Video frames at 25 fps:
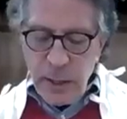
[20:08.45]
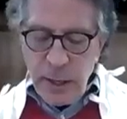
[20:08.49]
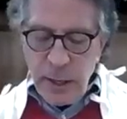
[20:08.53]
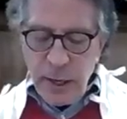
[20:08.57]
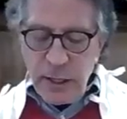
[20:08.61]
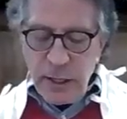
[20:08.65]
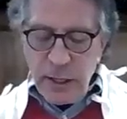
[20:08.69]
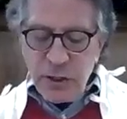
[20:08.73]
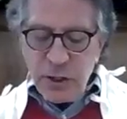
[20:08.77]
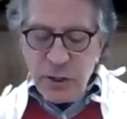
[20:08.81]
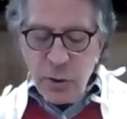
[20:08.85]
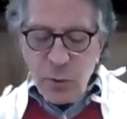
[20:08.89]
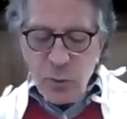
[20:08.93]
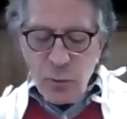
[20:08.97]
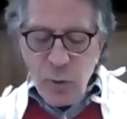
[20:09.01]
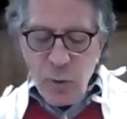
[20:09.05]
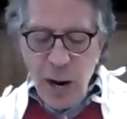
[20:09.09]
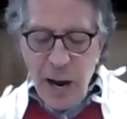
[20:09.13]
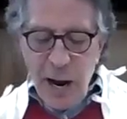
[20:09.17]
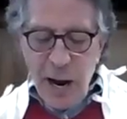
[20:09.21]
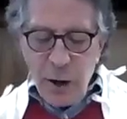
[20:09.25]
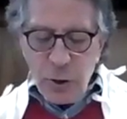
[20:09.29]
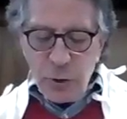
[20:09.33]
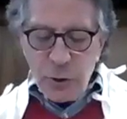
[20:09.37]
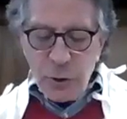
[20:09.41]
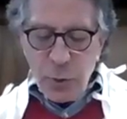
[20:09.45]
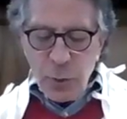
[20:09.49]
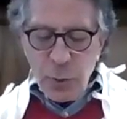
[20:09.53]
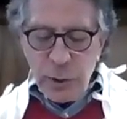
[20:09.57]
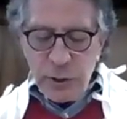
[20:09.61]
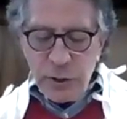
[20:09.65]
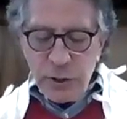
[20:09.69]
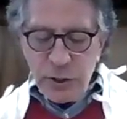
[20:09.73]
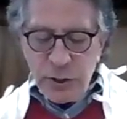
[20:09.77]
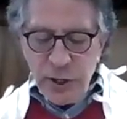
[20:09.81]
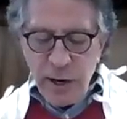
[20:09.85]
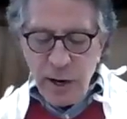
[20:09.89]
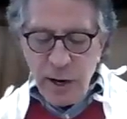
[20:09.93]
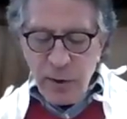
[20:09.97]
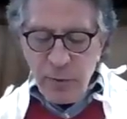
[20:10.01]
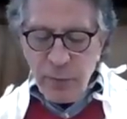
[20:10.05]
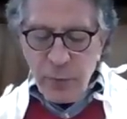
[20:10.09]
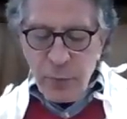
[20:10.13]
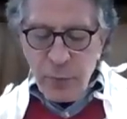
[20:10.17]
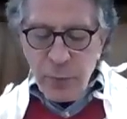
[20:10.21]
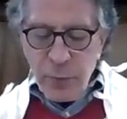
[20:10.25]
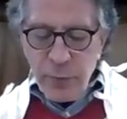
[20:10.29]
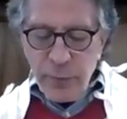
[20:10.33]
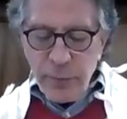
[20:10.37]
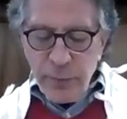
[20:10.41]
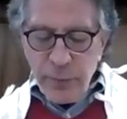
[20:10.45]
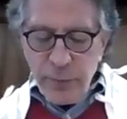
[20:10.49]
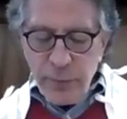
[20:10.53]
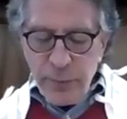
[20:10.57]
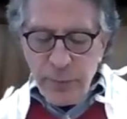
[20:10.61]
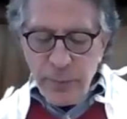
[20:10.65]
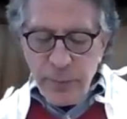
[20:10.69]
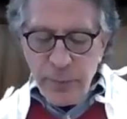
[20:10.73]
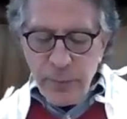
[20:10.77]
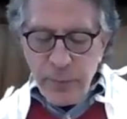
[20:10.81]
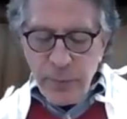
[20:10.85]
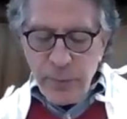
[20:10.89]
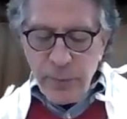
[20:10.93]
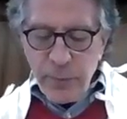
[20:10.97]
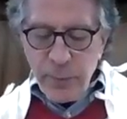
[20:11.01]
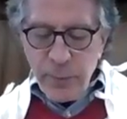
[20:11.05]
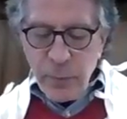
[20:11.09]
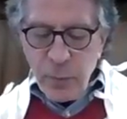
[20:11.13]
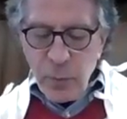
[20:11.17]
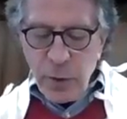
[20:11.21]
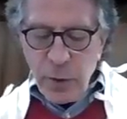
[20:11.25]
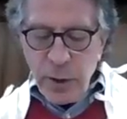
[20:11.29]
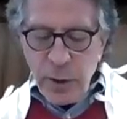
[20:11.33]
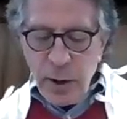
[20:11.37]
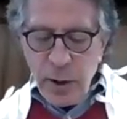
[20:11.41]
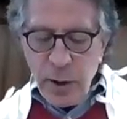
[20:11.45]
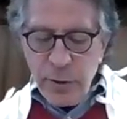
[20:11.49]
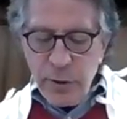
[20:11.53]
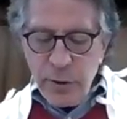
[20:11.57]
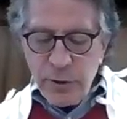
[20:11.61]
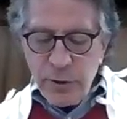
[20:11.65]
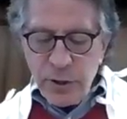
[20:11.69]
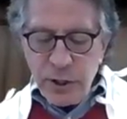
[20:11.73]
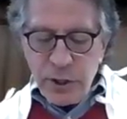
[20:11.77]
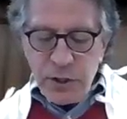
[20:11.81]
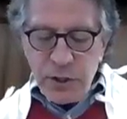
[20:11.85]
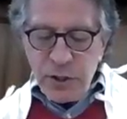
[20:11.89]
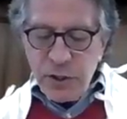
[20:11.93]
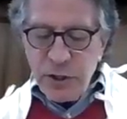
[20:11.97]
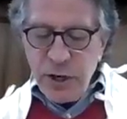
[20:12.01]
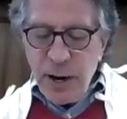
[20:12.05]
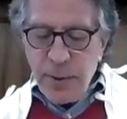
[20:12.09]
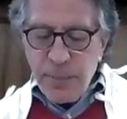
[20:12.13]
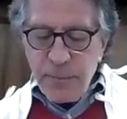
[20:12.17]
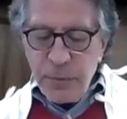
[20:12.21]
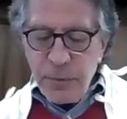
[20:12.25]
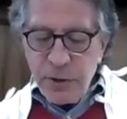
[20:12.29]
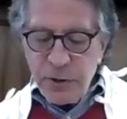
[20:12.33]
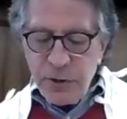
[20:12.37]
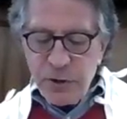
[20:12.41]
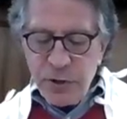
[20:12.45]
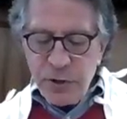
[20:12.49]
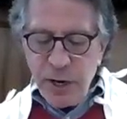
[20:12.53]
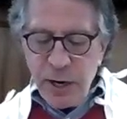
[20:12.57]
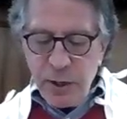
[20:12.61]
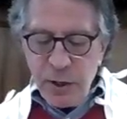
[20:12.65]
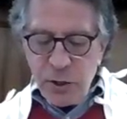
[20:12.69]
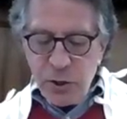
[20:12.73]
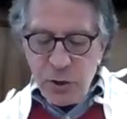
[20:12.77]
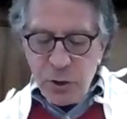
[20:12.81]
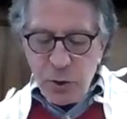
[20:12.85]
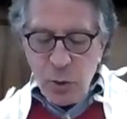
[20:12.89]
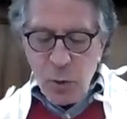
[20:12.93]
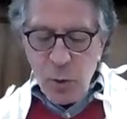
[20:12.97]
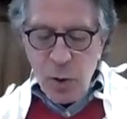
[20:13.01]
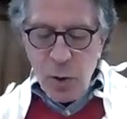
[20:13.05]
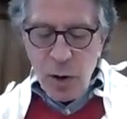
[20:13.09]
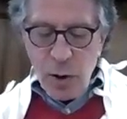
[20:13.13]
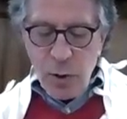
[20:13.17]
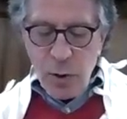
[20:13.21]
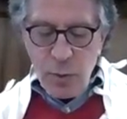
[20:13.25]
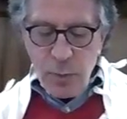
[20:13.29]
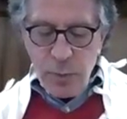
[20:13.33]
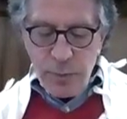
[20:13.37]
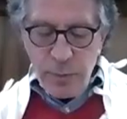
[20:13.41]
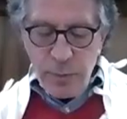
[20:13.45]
It's to rouse oneself when others accept the status quo.